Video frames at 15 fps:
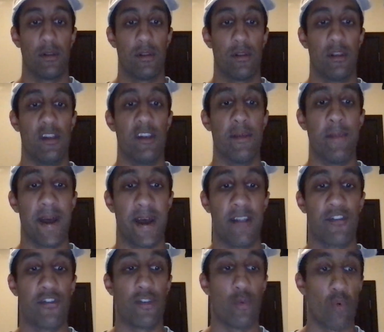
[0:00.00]
demands
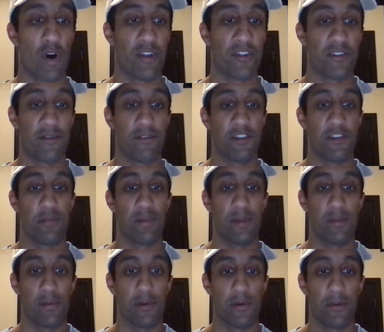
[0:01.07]
or the wants of these
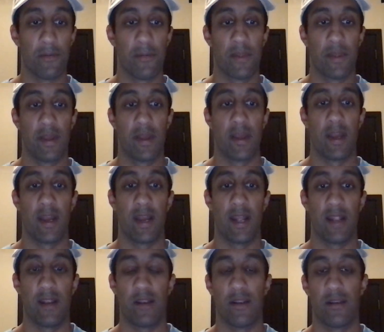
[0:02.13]
people,
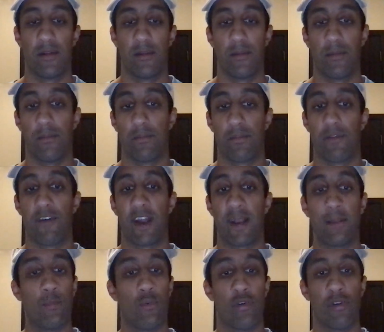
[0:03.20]
and providing
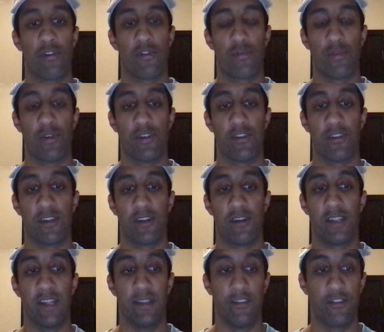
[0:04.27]
more towards their
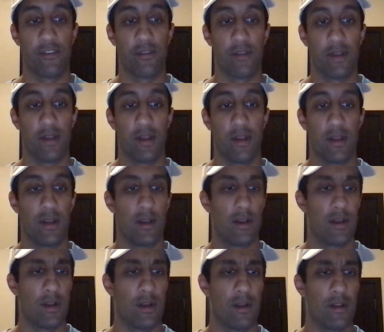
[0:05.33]
needs.
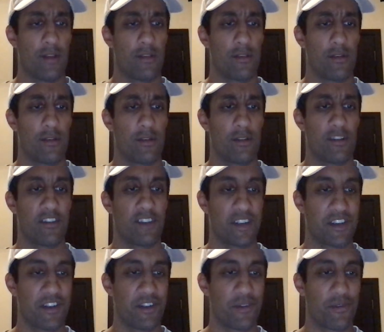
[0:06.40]
So the
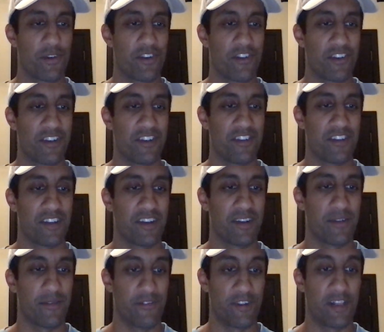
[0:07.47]
second question is,
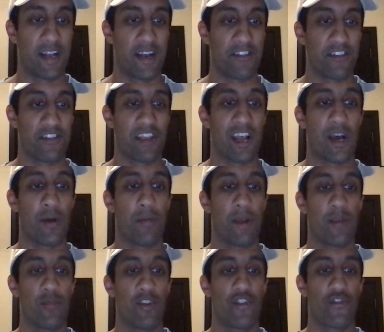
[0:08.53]
Phil asks, is how
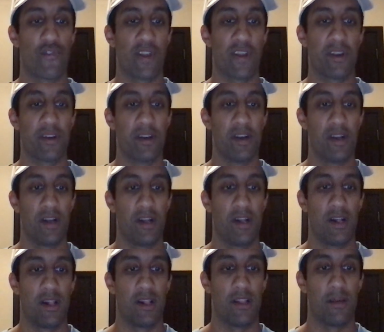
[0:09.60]
might we shrink
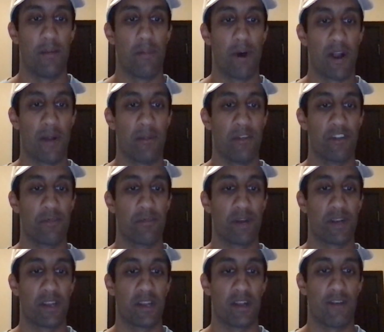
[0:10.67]
the bottomless
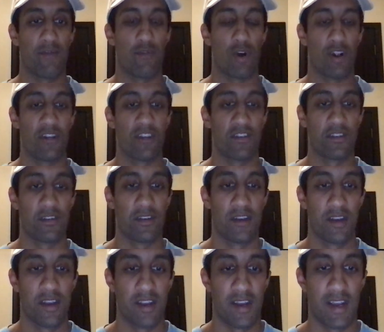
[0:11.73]
bucket of wants
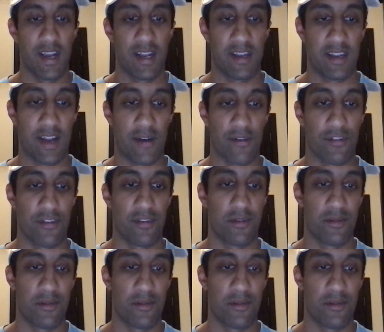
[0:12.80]
at KAUST?